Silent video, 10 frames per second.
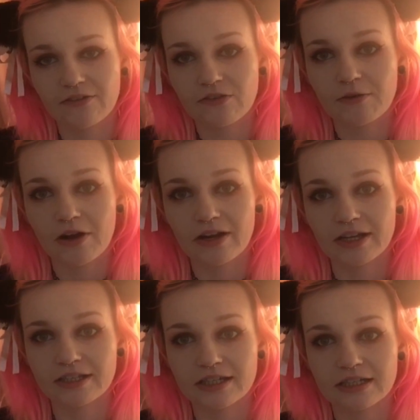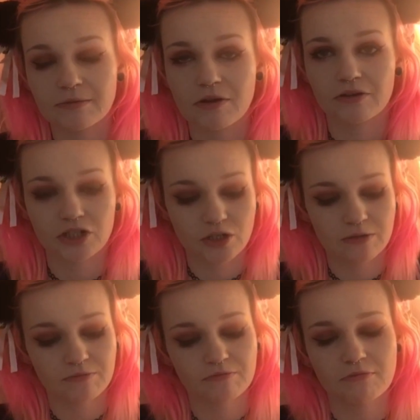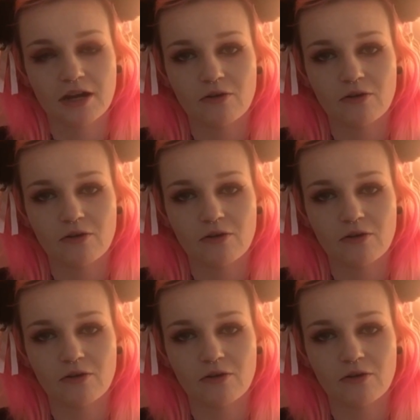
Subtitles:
For highlighter, I'm going to use my